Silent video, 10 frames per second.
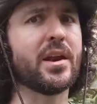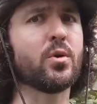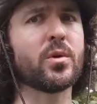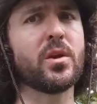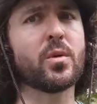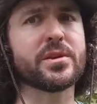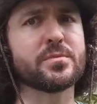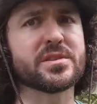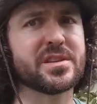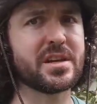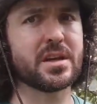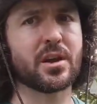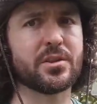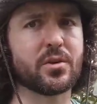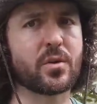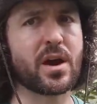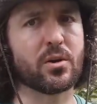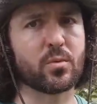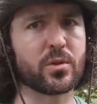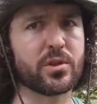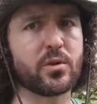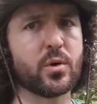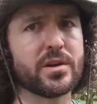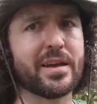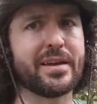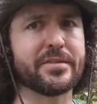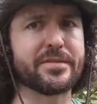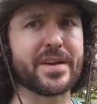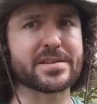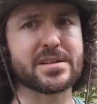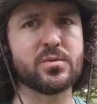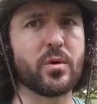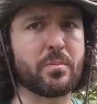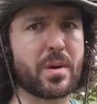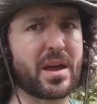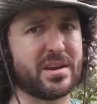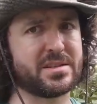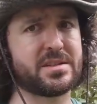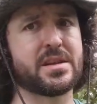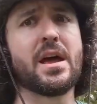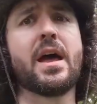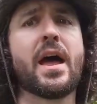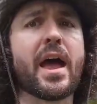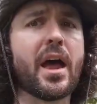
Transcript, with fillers: I don't really want them sitting on the ground where they're going to get infested with pests.